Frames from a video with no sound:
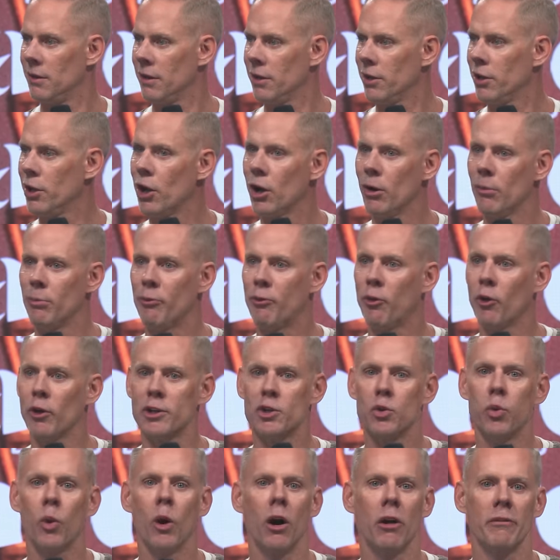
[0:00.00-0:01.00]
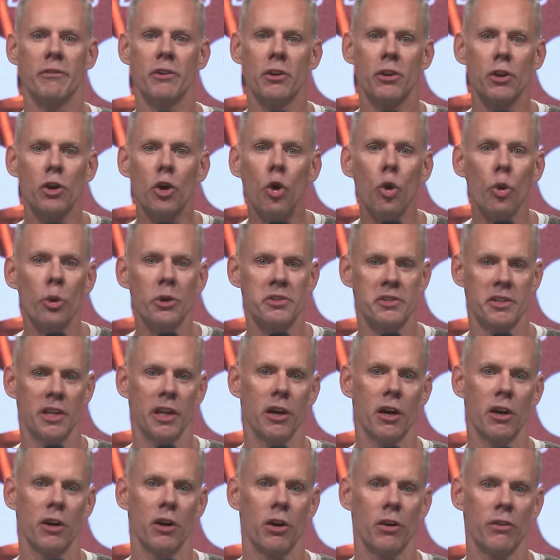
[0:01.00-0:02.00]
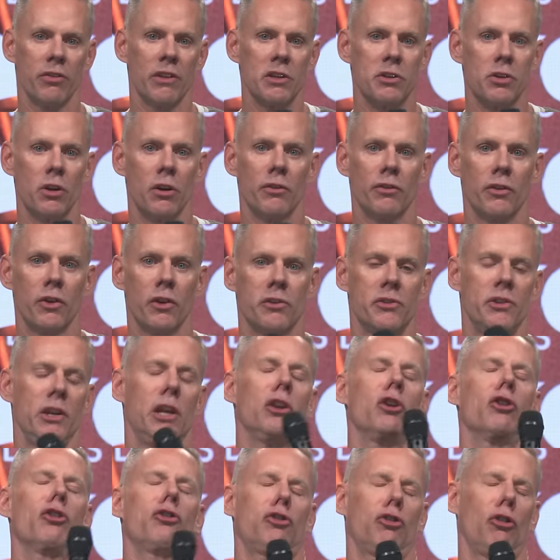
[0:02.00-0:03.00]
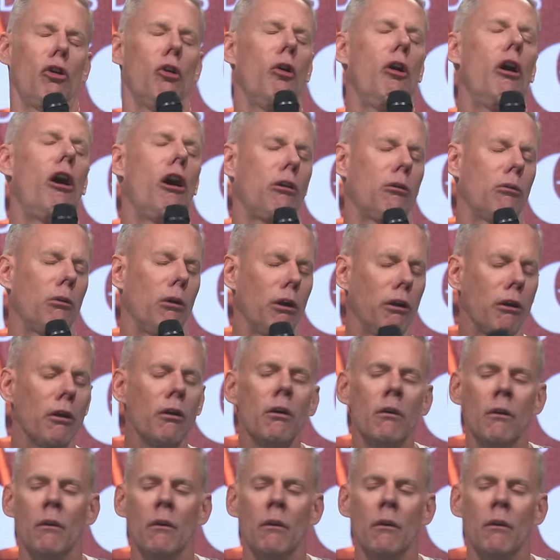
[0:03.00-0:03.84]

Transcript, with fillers: You know, before 12, you're the coolest thing on earth. They turn 13, you're so awkward.